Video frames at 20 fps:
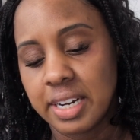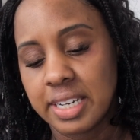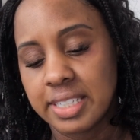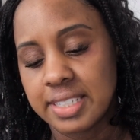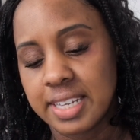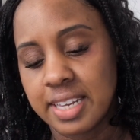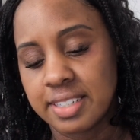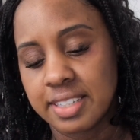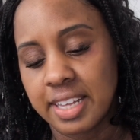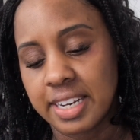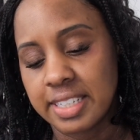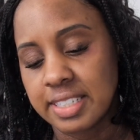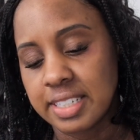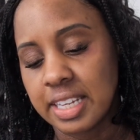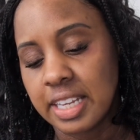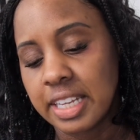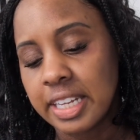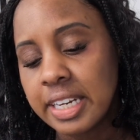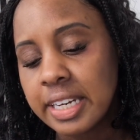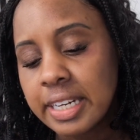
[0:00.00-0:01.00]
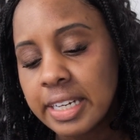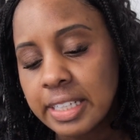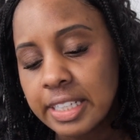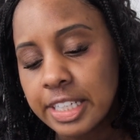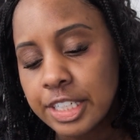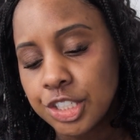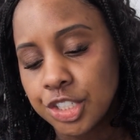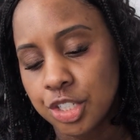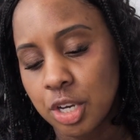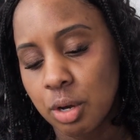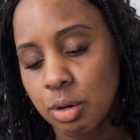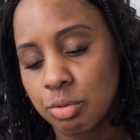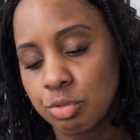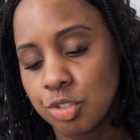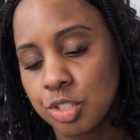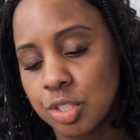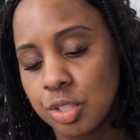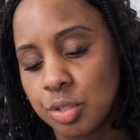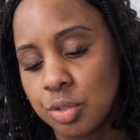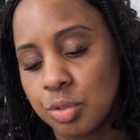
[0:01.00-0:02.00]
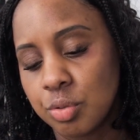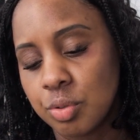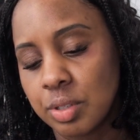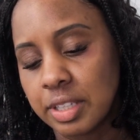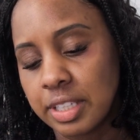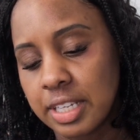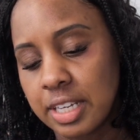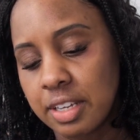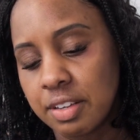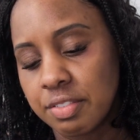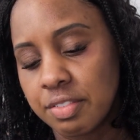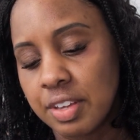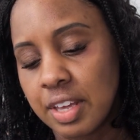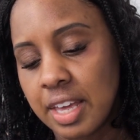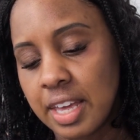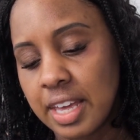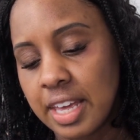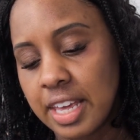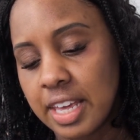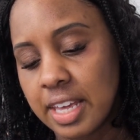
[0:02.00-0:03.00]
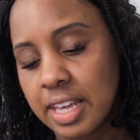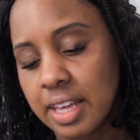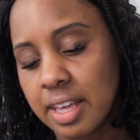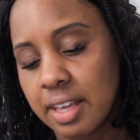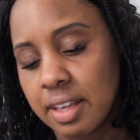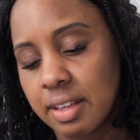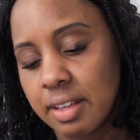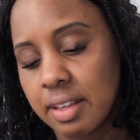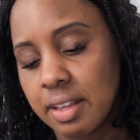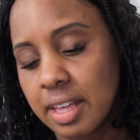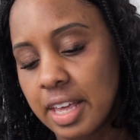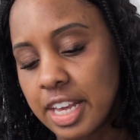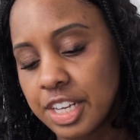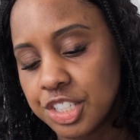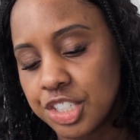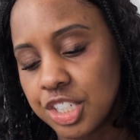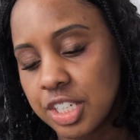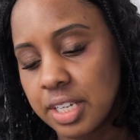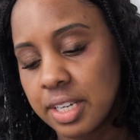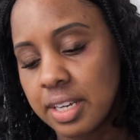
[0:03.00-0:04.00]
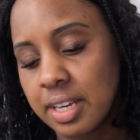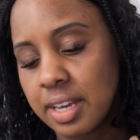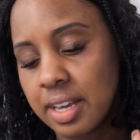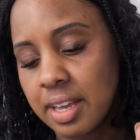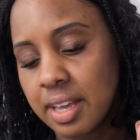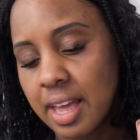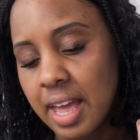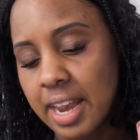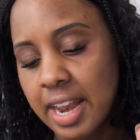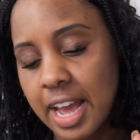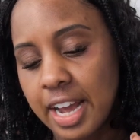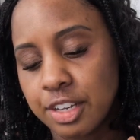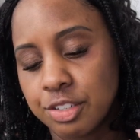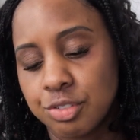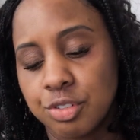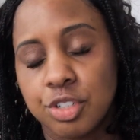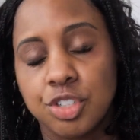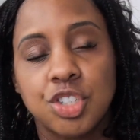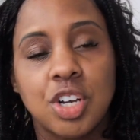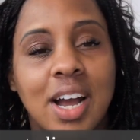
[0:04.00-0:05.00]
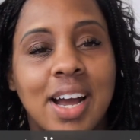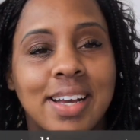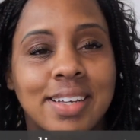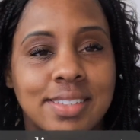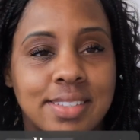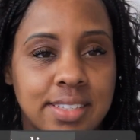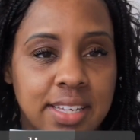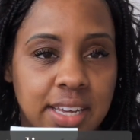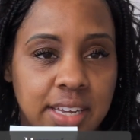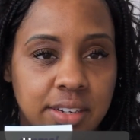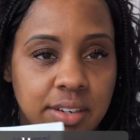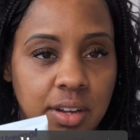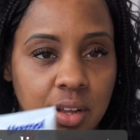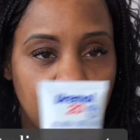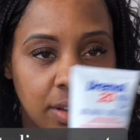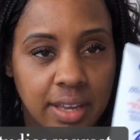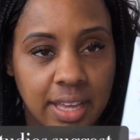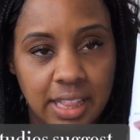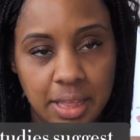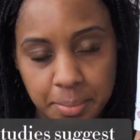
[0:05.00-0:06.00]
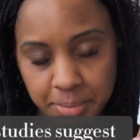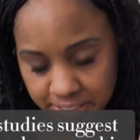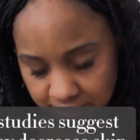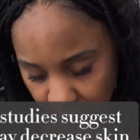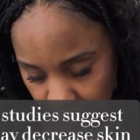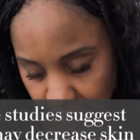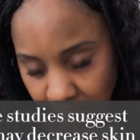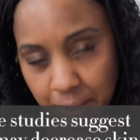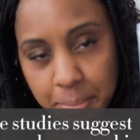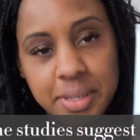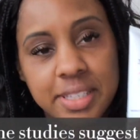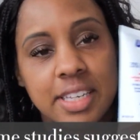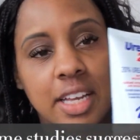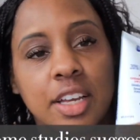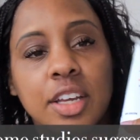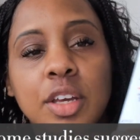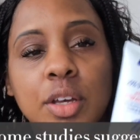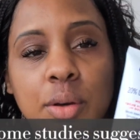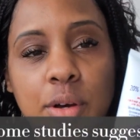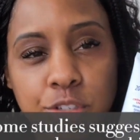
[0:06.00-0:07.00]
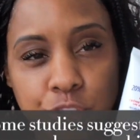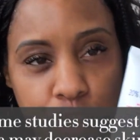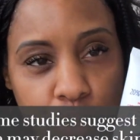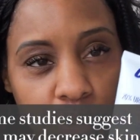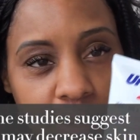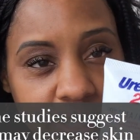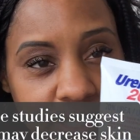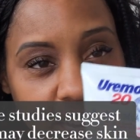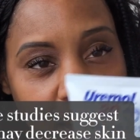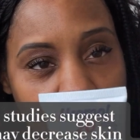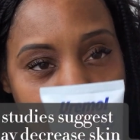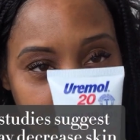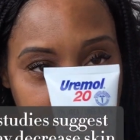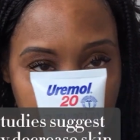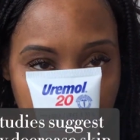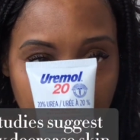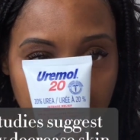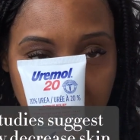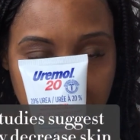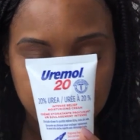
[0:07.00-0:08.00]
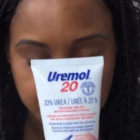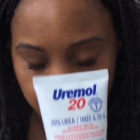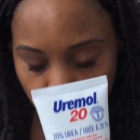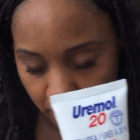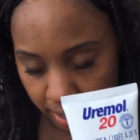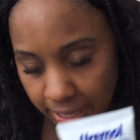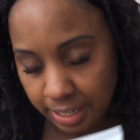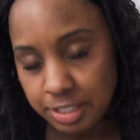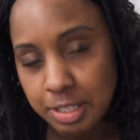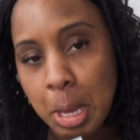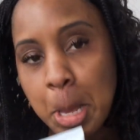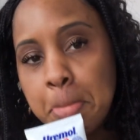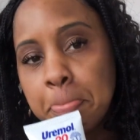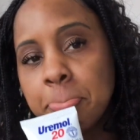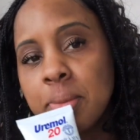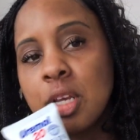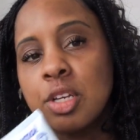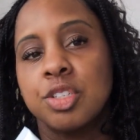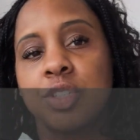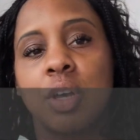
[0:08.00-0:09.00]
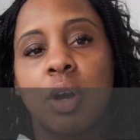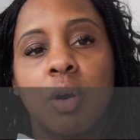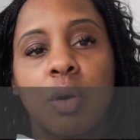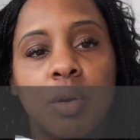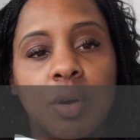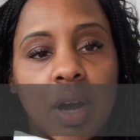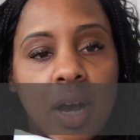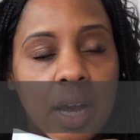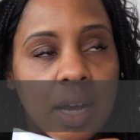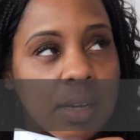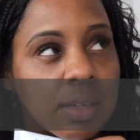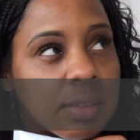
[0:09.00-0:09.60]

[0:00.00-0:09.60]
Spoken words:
it, it says that it's clinically shown to relieve itchy and extra dry skin. Let me tell you a story time about this product. So